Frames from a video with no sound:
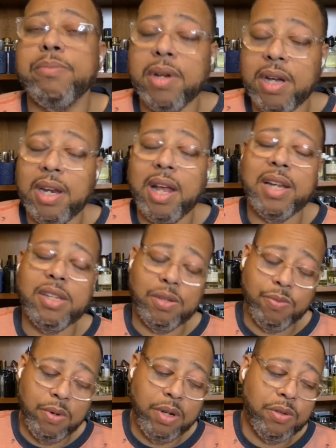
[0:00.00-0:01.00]
But I
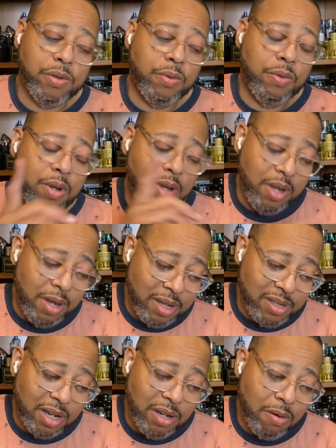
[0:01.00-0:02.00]
just wanted to,
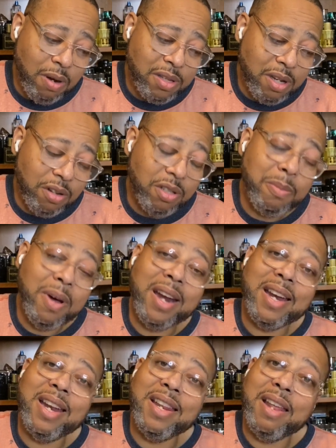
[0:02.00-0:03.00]
because I know I talked about
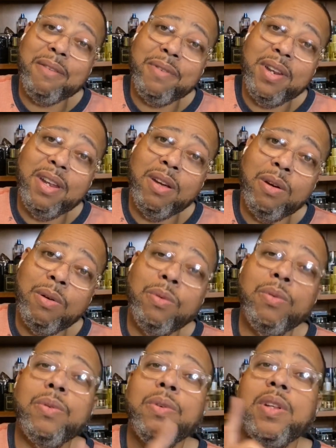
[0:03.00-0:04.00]
it in that video,
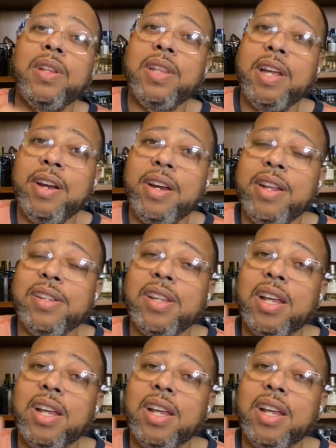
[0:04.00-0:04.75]
and there it is.